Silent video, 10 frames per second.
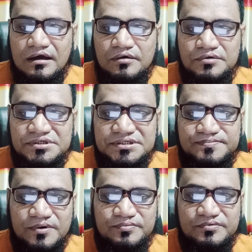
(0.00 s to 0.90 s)
which is
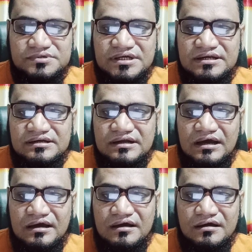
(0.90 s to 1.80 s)
purpose and
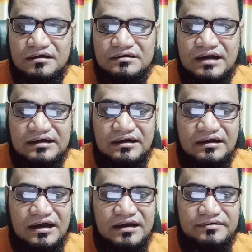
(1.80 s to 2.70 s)
data
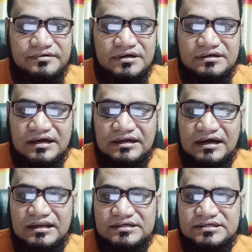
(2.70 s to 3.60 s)
character and data
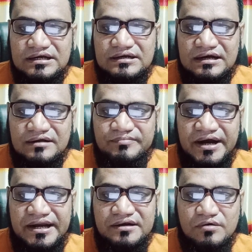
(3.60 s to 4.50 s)
collection, data
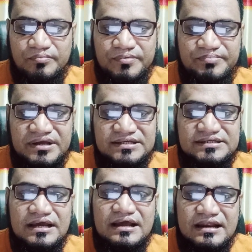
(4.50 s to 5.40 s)
mine, copy paste,
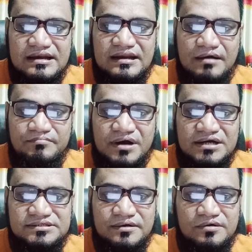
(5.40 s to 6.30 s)

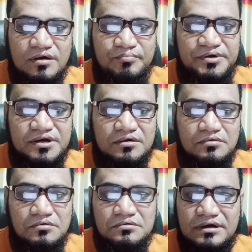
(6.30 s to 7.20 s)
numbers on computer
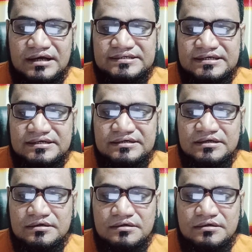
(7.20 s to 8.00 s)
code, etc.